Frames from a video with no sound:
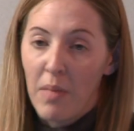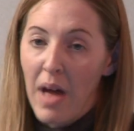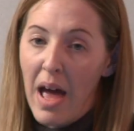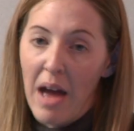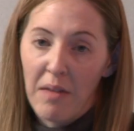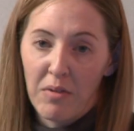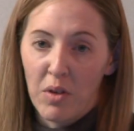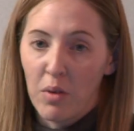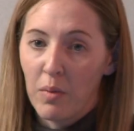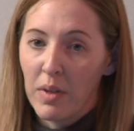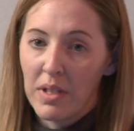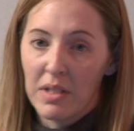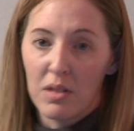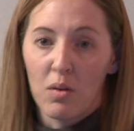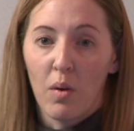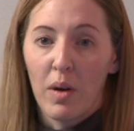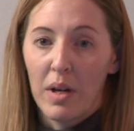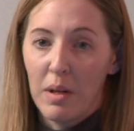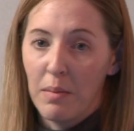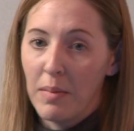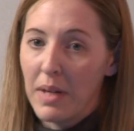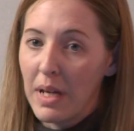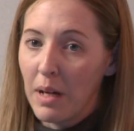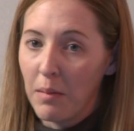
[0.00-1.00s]
everyone's
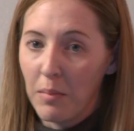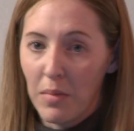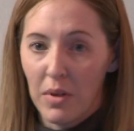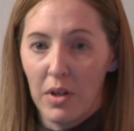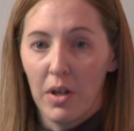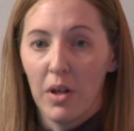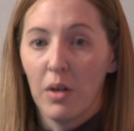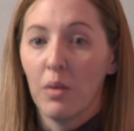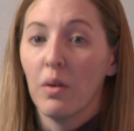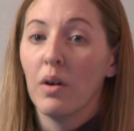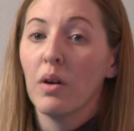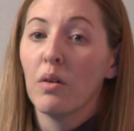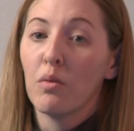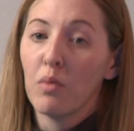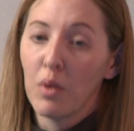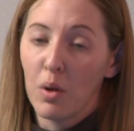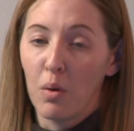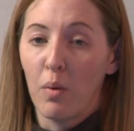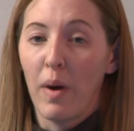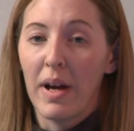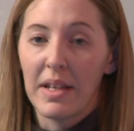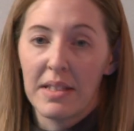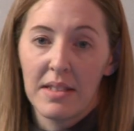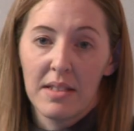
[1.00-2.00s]
going to be able to
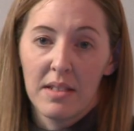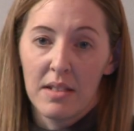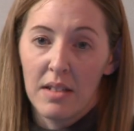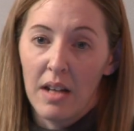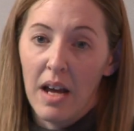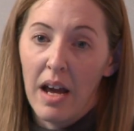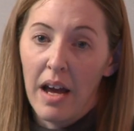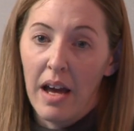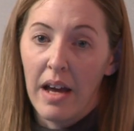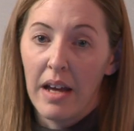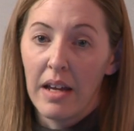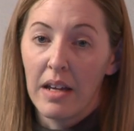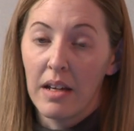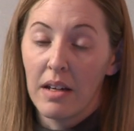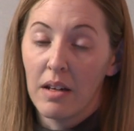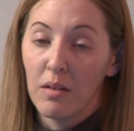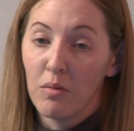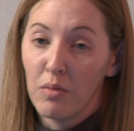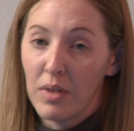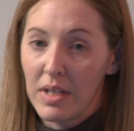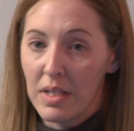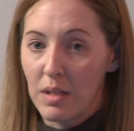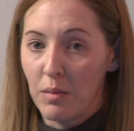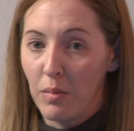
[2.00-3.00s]
request a
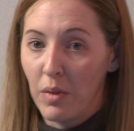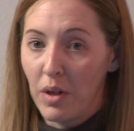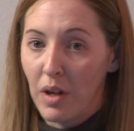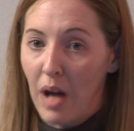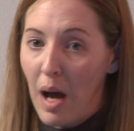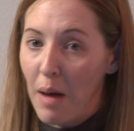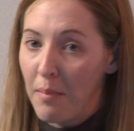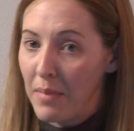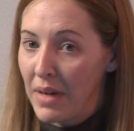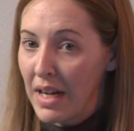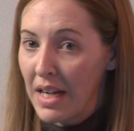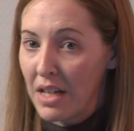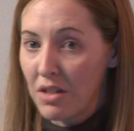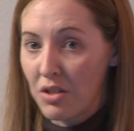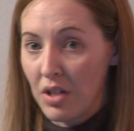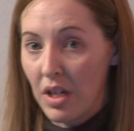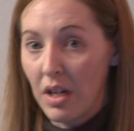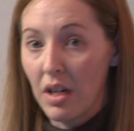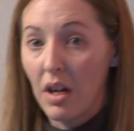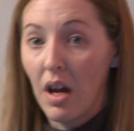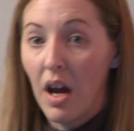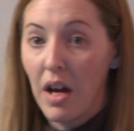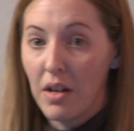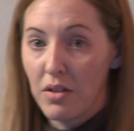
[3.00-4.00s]
reasonable
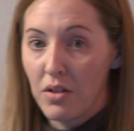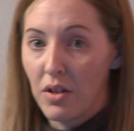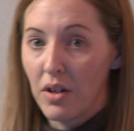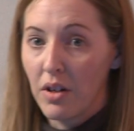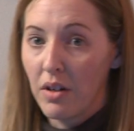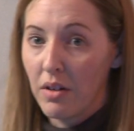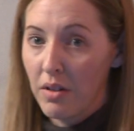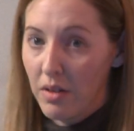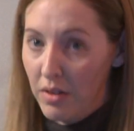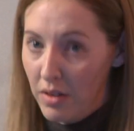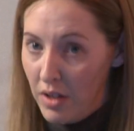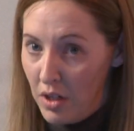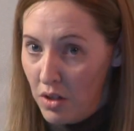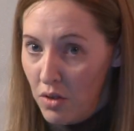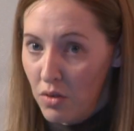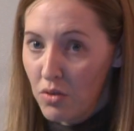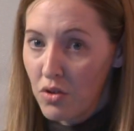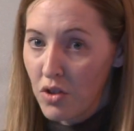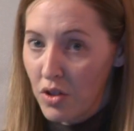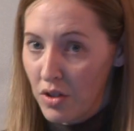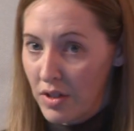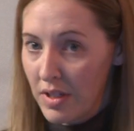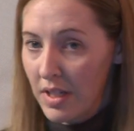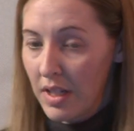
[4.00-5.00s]
accommodation under the New
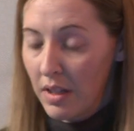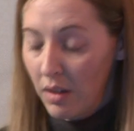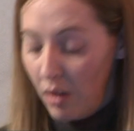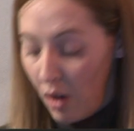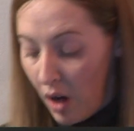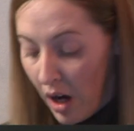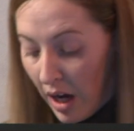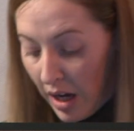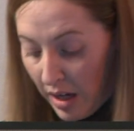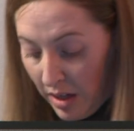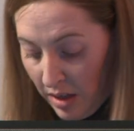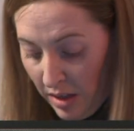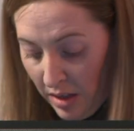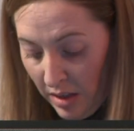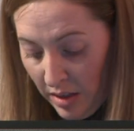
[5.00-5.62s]
Jersey law.